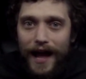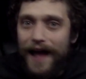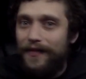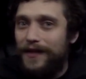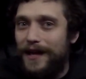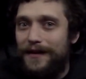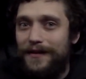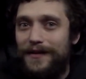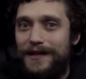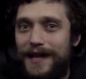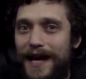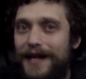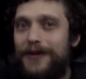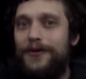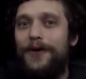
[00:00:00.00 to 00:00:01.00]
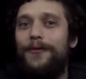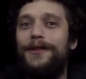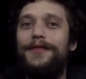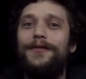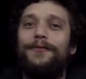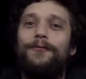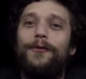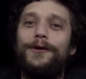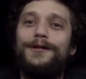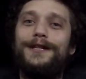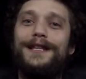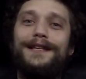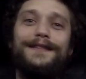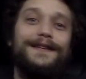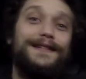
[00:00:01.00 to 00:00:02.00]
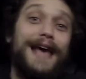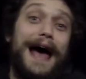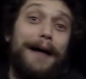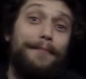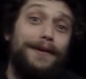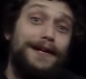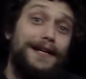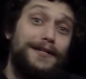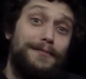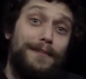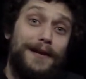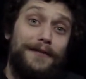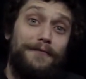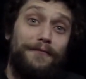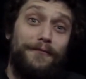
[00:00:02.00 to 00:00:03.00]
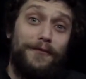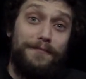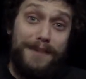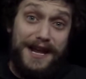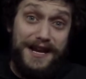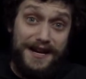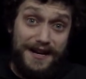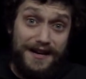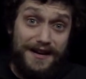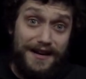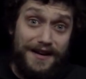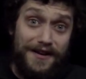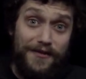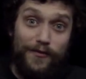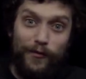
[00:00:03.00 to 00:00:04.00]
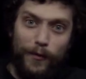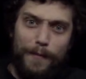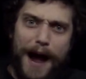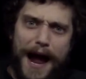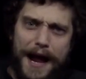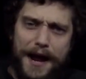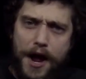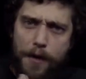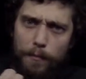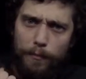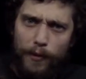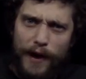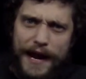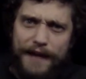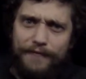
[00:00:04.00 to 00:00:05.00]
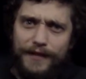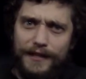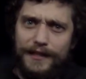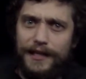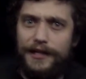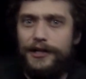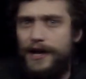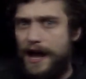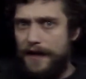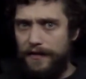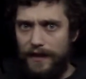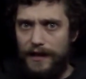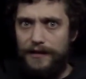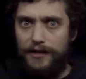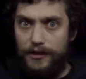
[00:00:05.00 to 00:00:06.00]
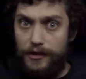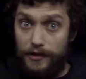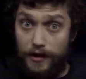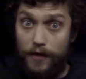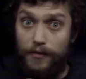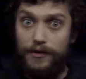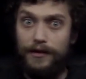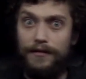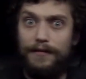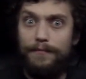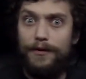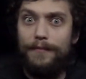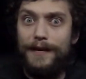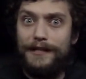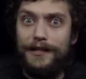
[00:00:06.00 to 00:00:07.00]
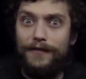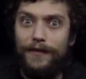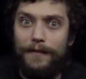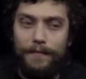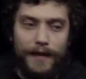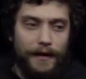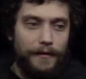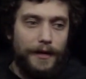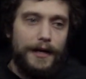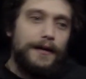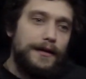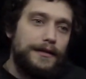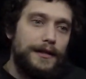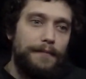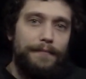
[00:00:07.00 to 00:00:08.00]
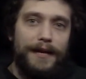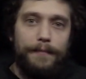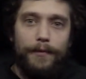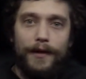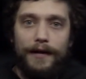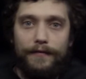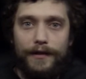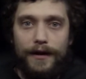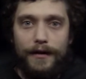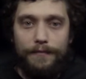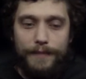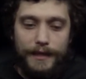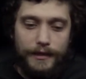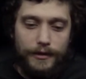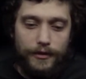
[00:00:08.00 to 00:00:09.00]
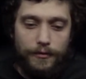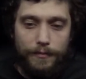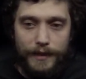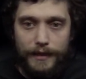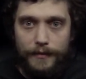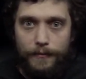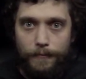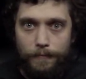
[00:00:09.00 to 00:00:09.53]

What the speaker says: at the end of the day, you know what the worst thing that's happened has been for me? For my brave decision, I think, to just go do it, put myself up there. Some people have called me stupid.